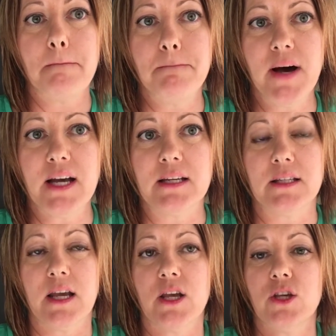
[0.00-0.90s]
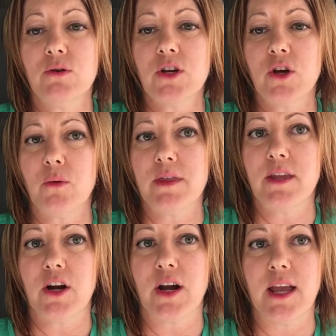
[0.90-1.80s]
but you can go in
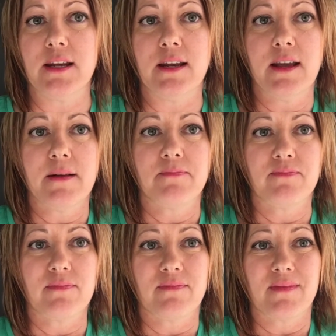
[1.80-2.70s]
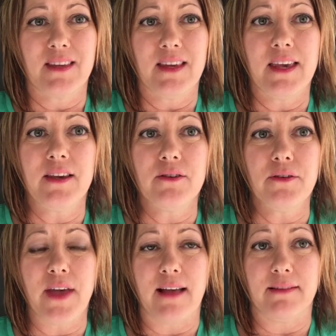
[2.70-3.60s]
there and heal
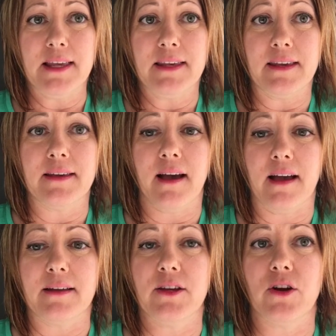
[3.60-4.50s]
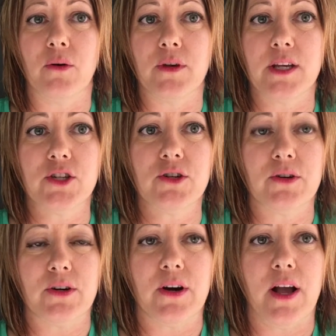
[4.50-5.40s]
that leaky gut. You know, get
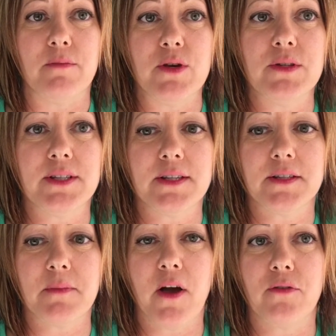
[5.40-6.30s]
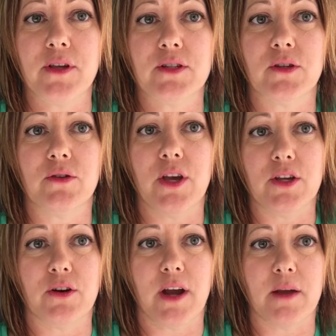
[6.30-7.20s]
your immune system healthy so that
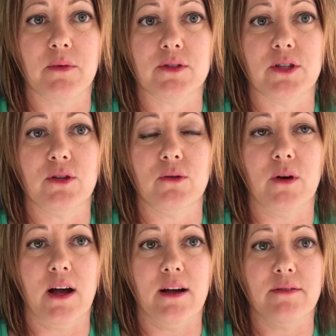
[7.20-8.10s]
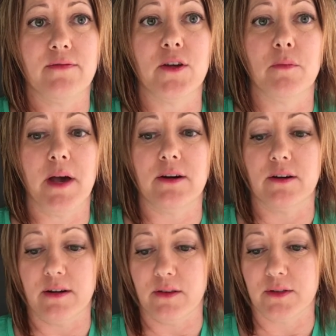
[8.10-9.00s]
you're able to feel
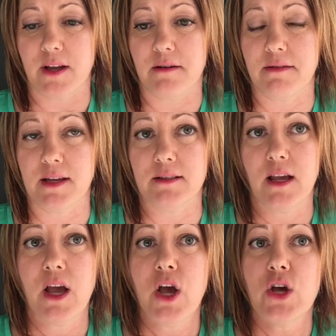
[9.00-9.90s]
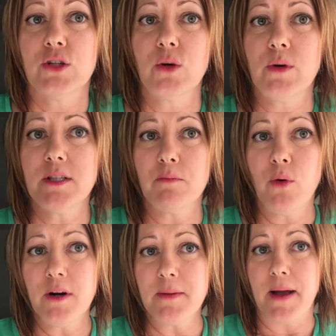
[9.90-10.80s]
better and those kind of things. So what's
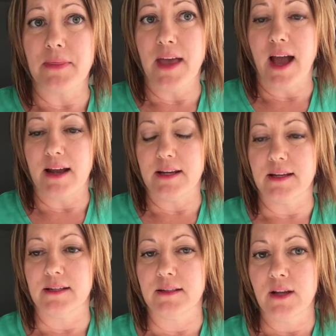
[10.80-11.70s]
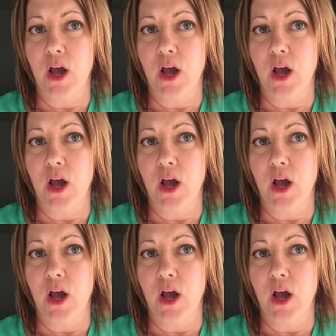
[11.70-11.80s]
important about that is